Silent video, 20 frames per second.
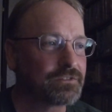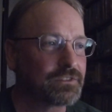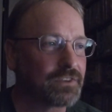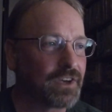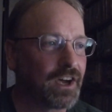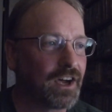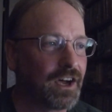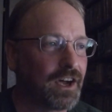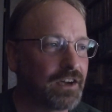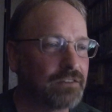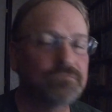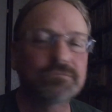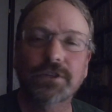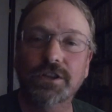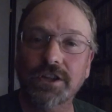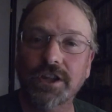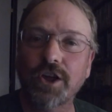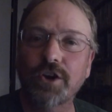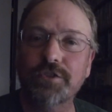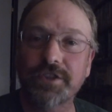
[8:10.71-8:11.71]

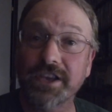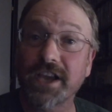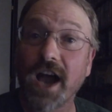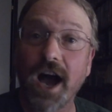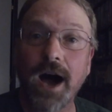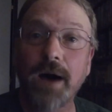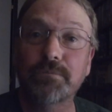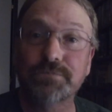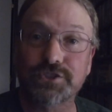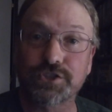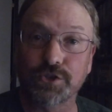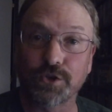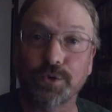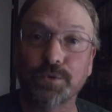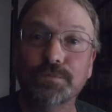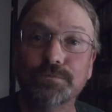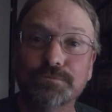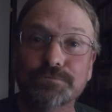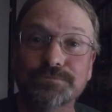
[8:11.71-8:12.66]
clothing optional.